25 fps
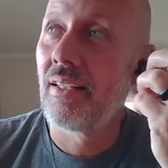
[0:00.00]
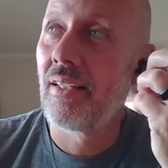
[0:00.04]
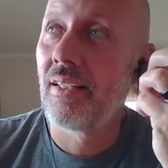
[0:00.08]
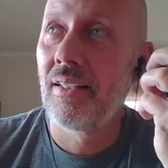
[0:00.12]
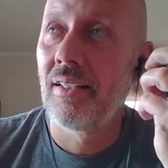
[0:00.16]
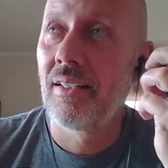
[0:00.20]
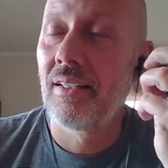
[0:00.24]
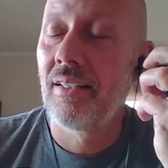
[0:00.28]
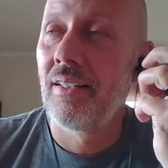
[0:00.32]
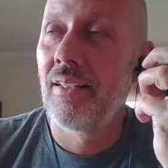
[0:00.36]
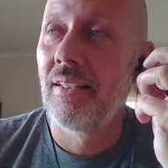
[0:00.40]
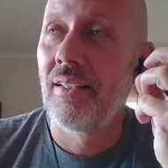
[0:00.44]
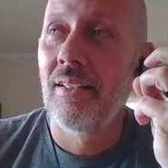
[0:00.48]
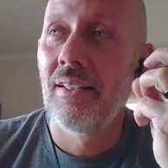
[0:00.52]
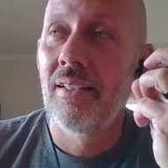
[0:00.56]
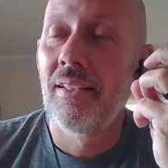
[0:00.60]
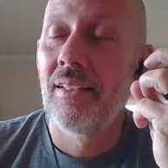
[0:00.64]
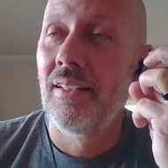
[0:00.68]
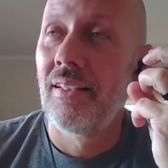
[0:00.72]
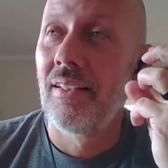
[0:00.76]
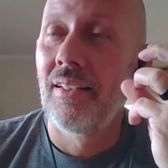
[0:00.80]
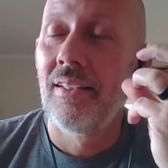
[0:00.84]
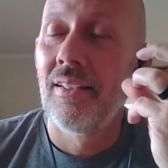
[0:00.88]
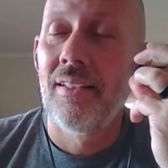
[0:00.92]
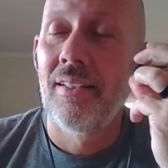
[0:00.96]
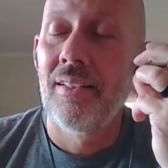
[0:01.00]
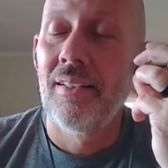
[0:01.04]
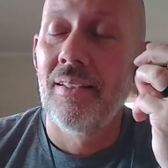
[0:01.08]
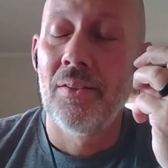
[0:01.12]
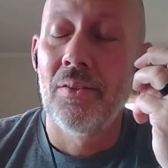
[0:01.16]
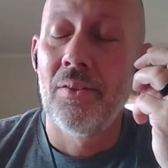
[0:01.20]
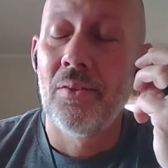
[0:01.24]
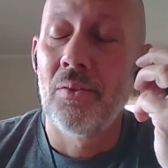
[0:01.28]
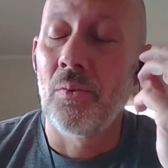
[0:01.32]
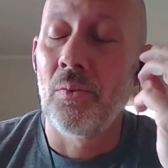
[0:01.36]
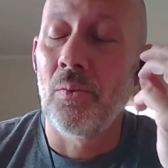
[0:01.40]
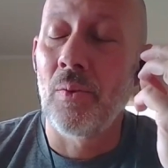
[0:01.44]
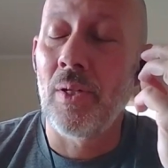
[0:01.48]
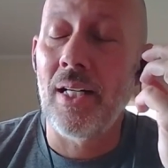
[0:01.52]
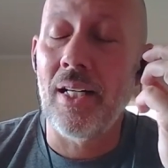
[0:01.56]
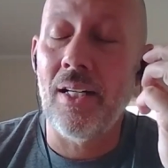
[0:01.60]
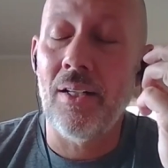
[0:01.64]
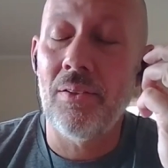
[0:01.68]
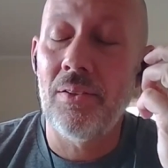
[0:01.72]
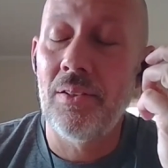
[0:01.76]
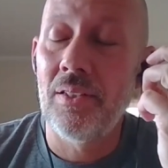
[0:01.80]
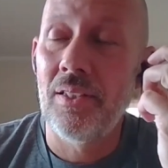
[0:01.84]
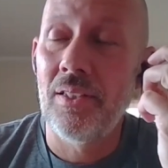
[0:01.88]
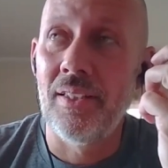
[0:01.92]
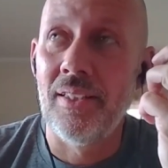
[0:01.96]
So then New Yorkers
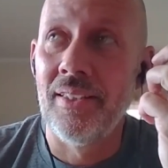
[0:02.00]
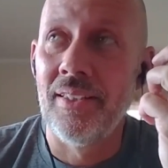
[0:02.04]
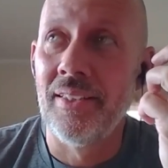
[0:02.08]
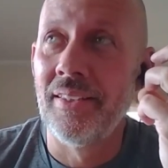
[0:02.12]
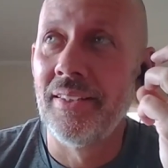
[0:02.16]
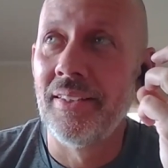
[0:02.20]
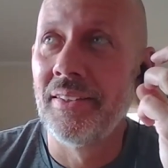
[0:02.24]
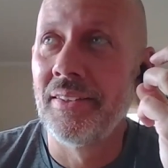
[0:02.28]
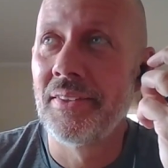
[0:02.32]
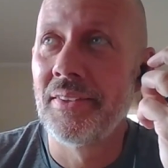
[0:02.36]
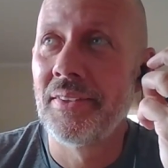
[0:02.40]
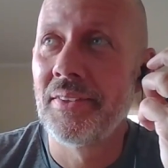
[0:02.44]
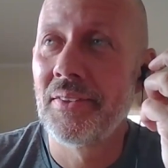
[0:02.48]
start putting like